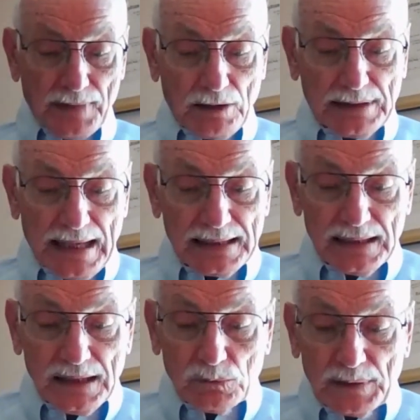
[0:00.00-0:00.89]
Okay,
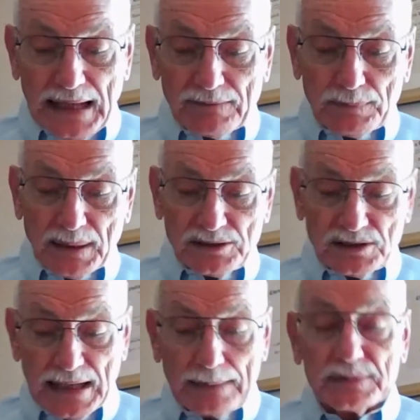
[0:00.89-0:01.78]
we have a bunch
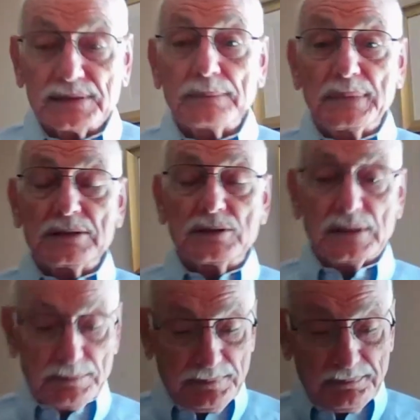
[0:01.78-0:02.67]
of chaplains that
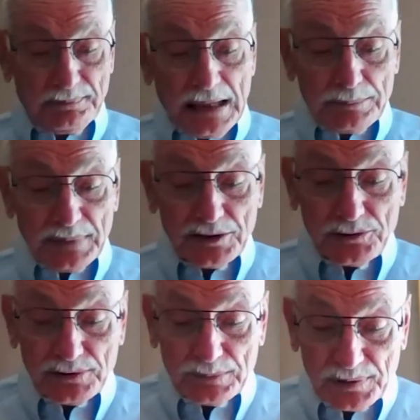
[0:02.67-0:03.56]
mention
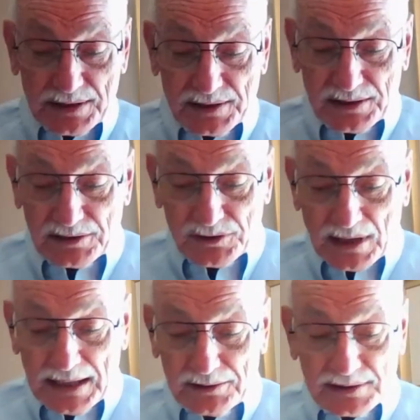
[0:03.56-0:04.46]
ministry in prisons and
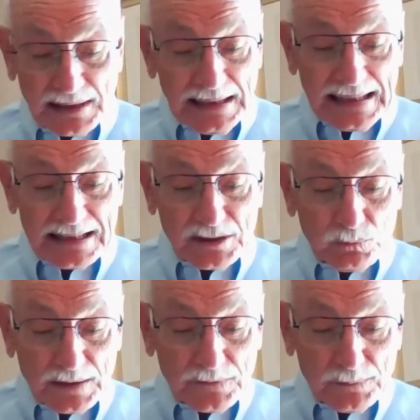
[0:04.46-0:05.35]
jails. It's a
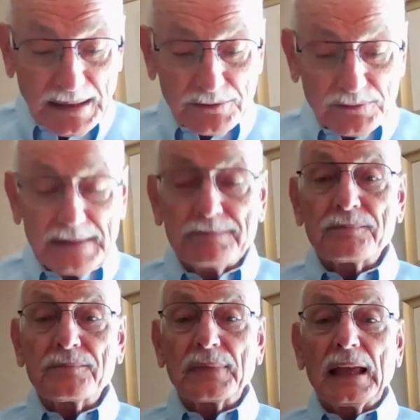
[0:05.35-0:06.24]
wonderful ministry,
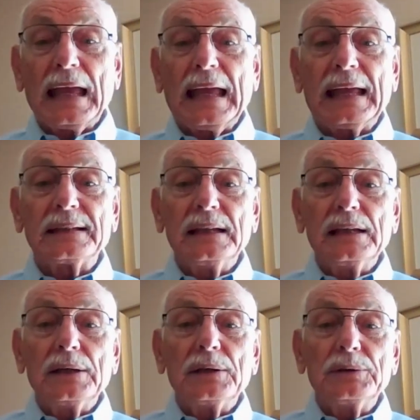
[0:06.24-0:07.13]
and
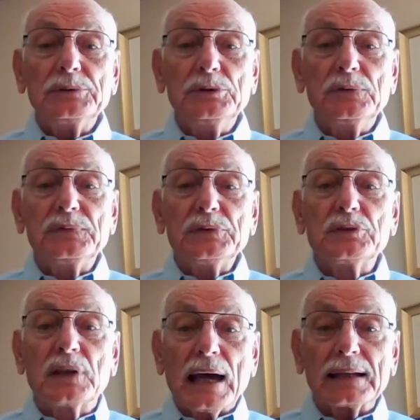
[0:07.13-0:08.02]
you've,
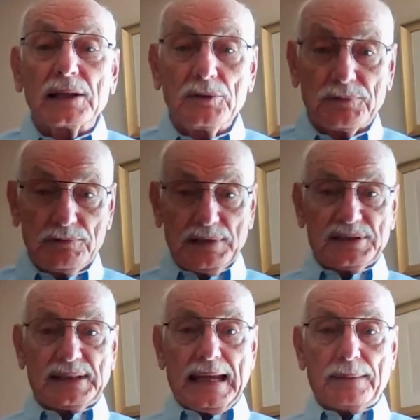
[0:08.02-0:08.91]
you've got to go through the
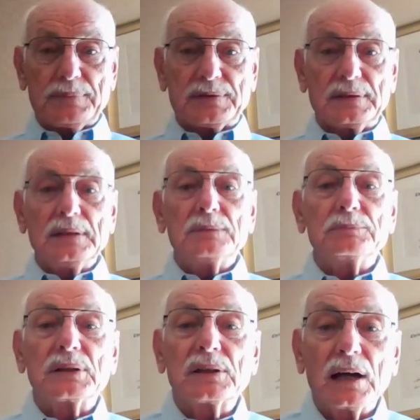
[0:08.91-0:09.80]
steps.
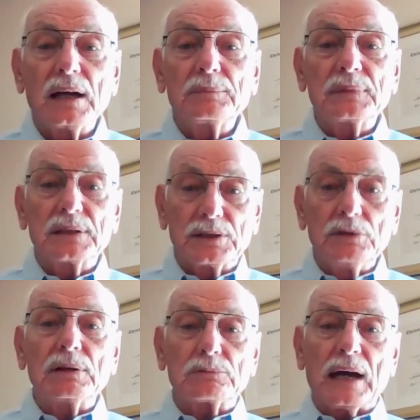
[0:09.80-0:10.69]
Become,
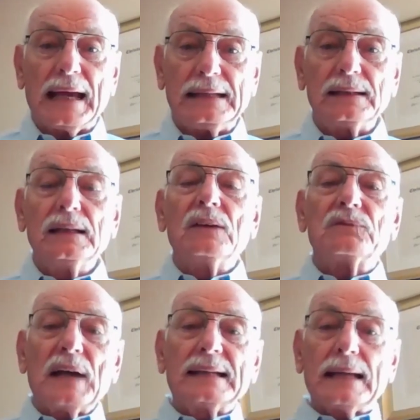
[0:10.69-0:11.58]
do it right.
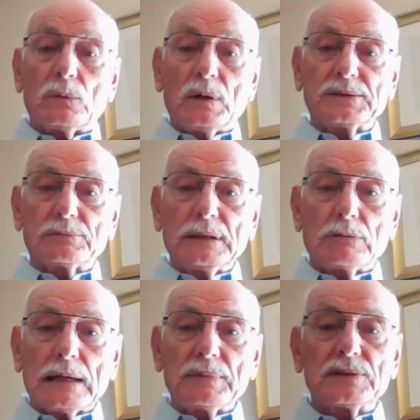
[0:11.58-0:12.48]
Find out what the
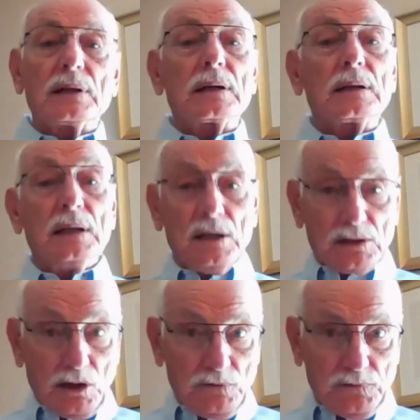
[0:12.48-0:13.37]
requirements are.
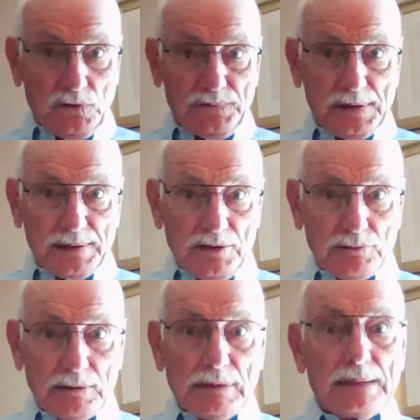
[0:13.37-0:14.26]
Go fulfill those
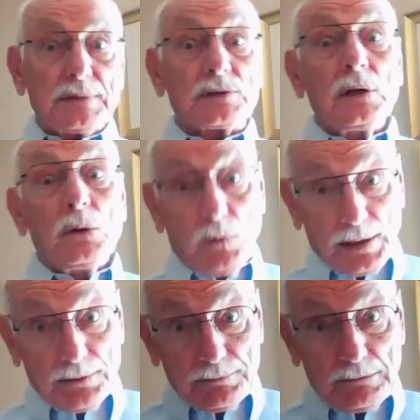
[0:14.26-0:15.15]
requirements.
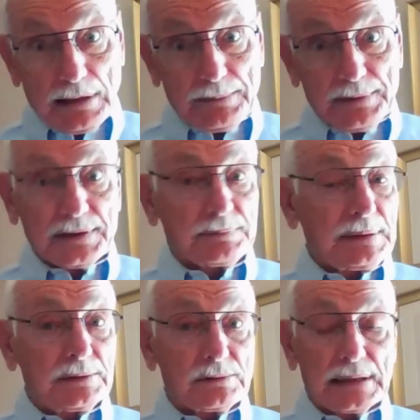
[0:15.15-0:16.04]
One of the requirements is
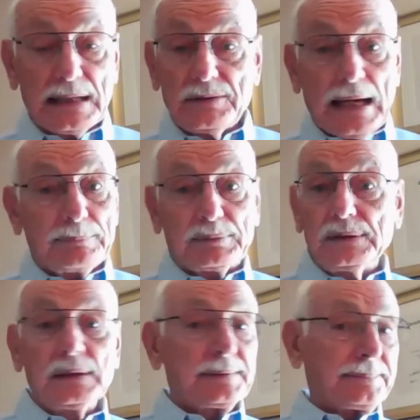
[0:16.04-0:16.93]
be an ordained
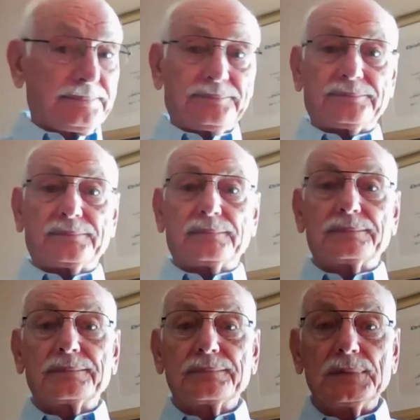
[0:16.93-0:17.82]
chaplain.
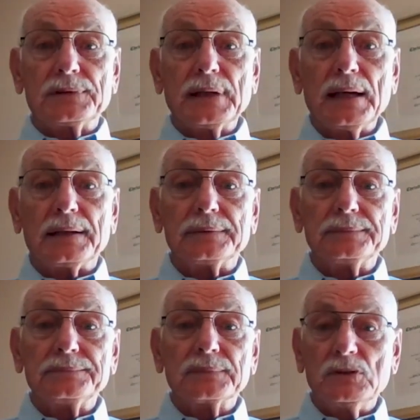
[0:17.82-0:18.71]
You're done.
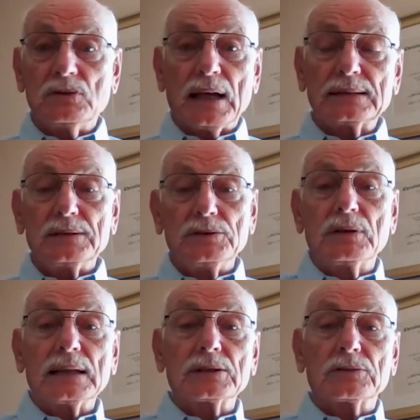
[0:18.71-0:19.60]
You got the you
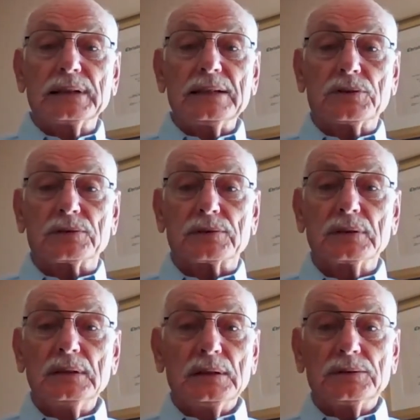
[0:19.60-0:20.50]
got the credentials.
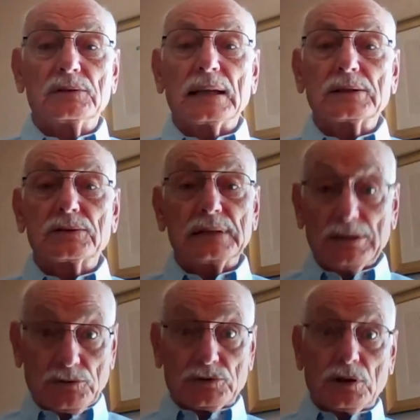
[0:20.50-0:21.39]
You got the
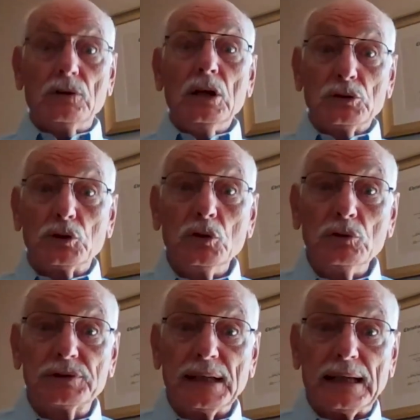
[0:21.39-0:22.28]
credentials. So
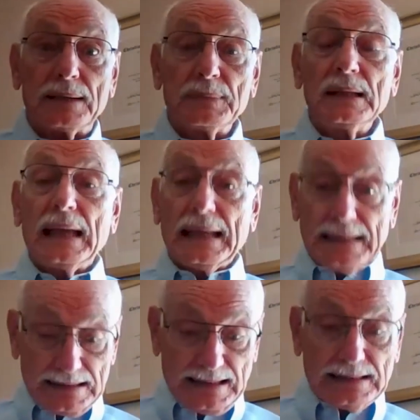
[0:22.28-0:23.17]
use them and
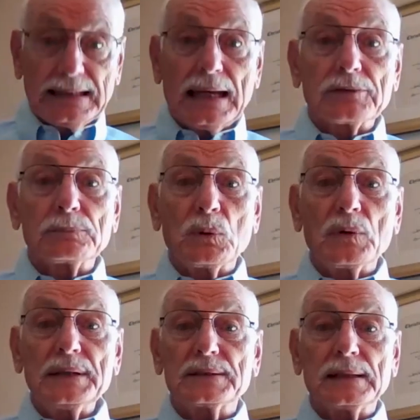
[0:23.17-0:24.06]
then get the other
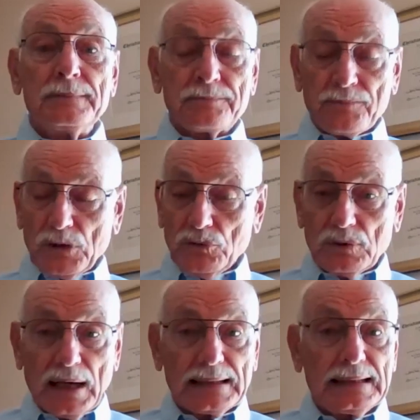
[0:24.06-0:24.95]
points. You
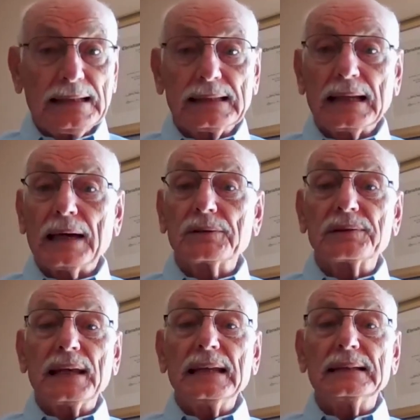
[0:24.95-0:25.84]
got any other
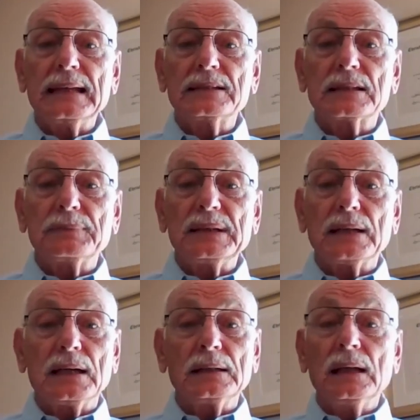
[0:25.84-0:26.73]
thing that needs to be
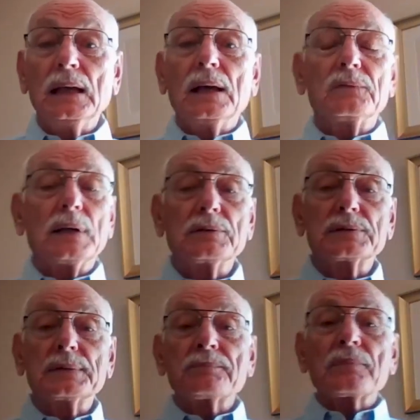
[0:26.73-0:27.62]
done?
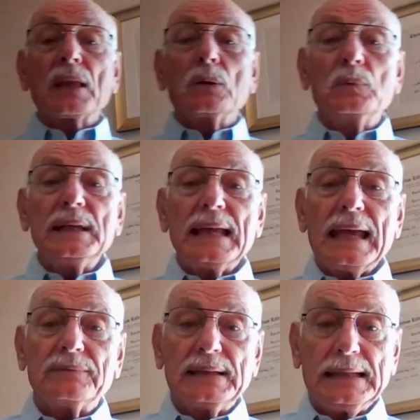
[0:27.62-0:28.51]
Folks, we
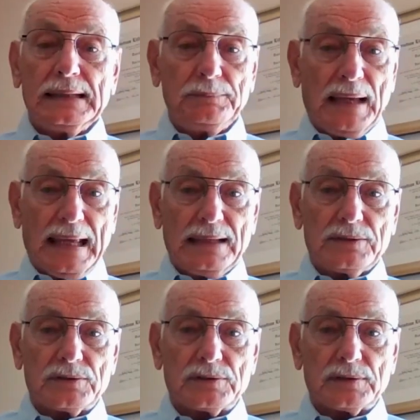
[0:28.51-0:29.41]
have
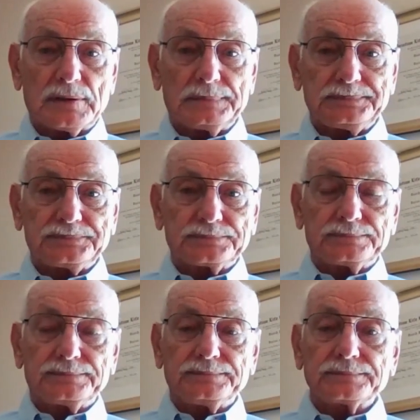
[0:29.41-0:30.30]
inmates
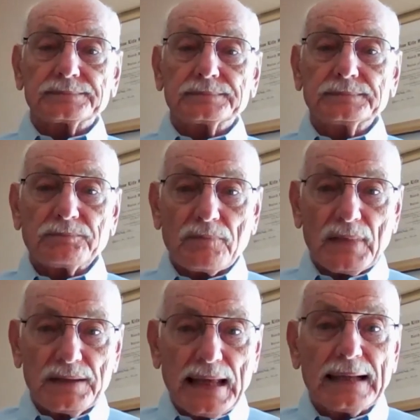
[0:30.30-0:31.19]

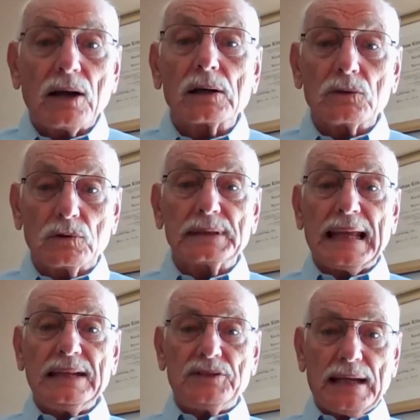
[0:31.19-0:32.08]
that are
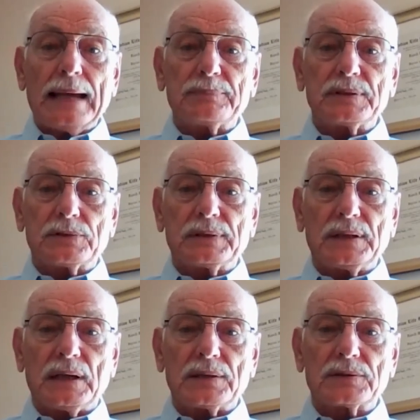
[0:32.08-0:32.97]
ordained chaplains with
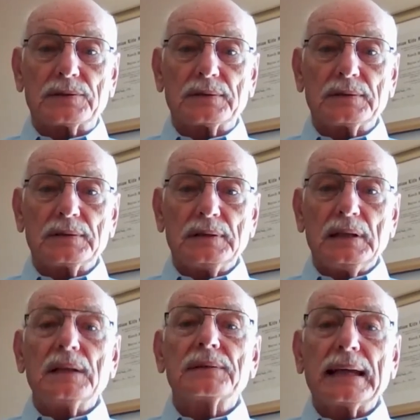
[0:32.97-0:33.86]
us.
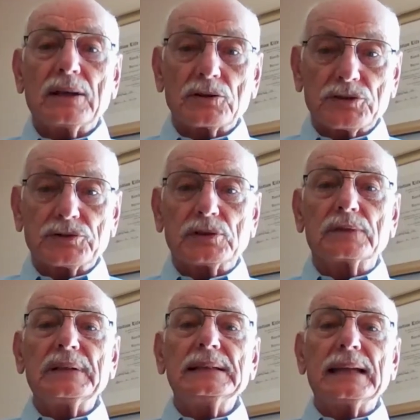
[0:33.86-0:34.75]
They are
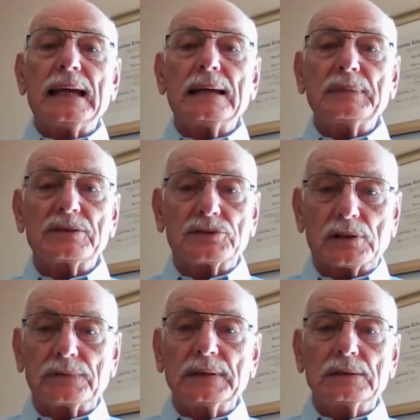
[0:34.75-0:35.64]
serving time and
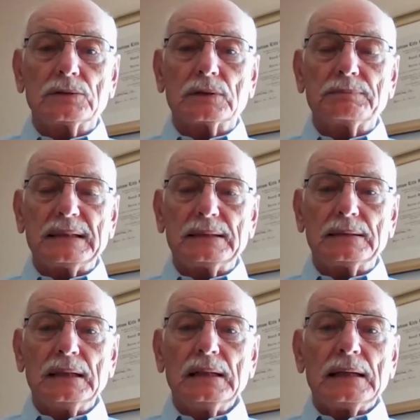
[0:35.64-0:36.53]
serving the Lord
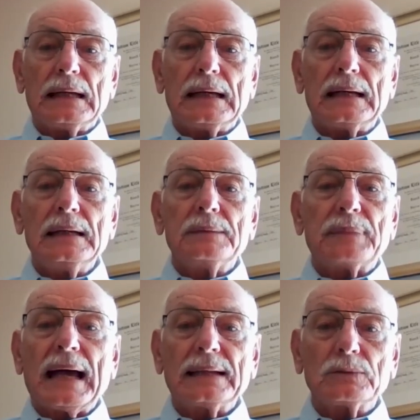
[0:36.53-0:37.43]
in, uh,
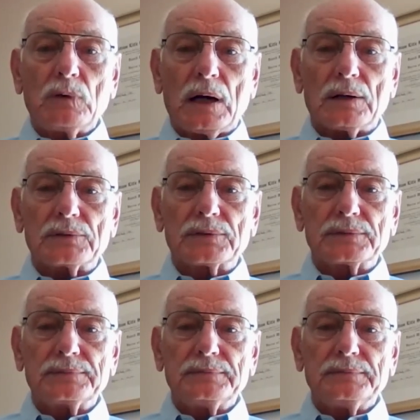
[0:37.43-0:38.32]
behind the walls,